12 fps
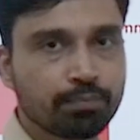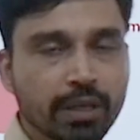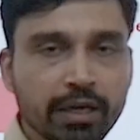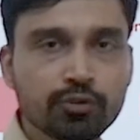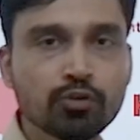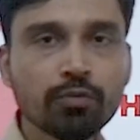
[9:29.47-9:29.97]

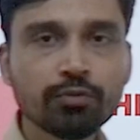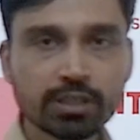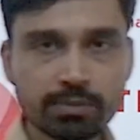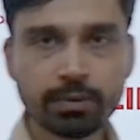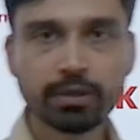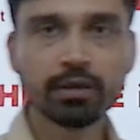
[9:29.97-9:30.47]
That is all for
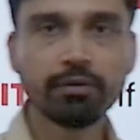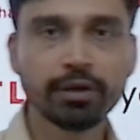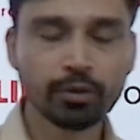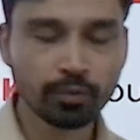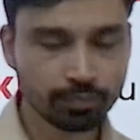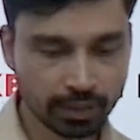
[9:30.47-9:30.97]
this particular
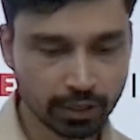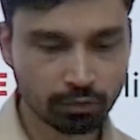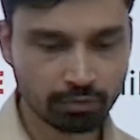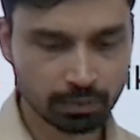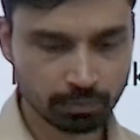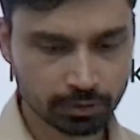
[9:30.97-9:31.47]
video. Thank
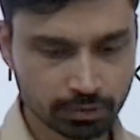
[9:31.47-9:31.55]
you very much.